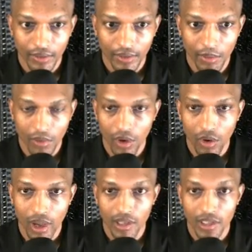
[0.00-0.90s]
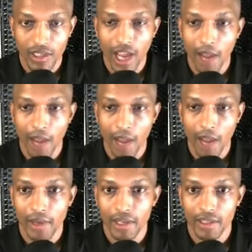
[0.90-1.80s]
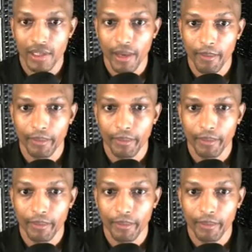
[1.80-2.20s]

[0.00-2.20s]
I'm gonna go ahead and just copy it to my desktop.